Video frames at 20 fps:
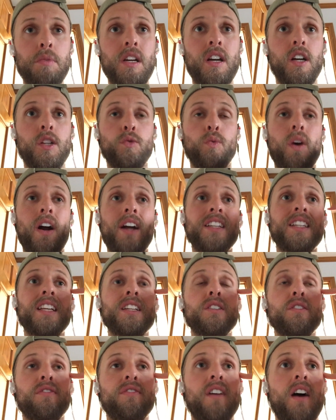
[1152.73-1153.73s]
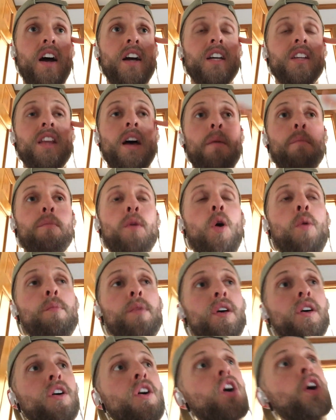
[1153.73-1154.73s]
because we're identifying in that
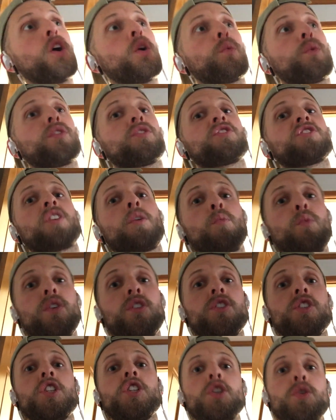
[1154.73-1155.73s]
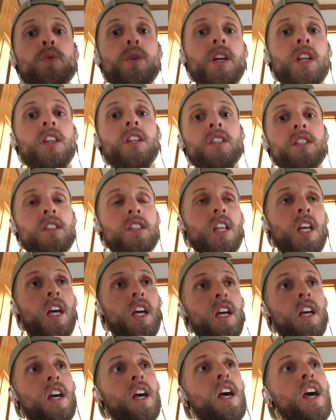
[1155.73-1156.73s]
moment with someone doing this thing,